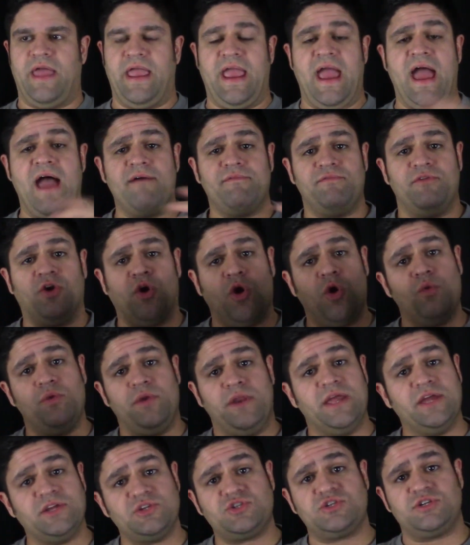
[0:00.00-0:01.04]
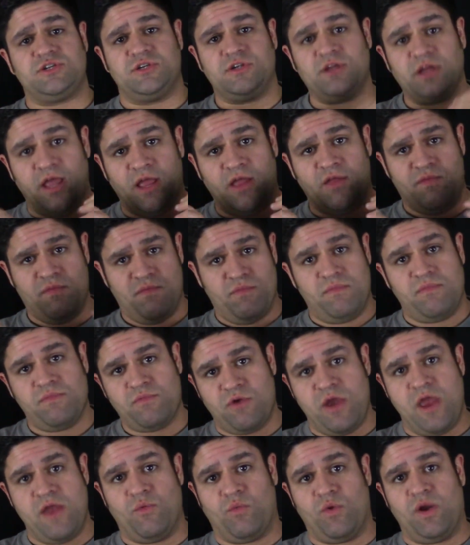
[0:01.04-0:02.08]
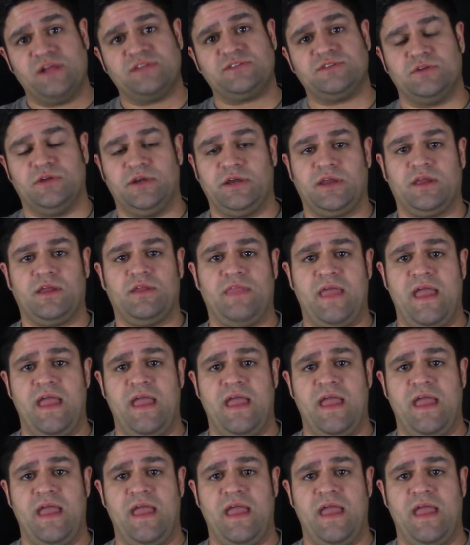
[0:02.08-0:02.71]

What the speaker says: they have their own niche in wrestling,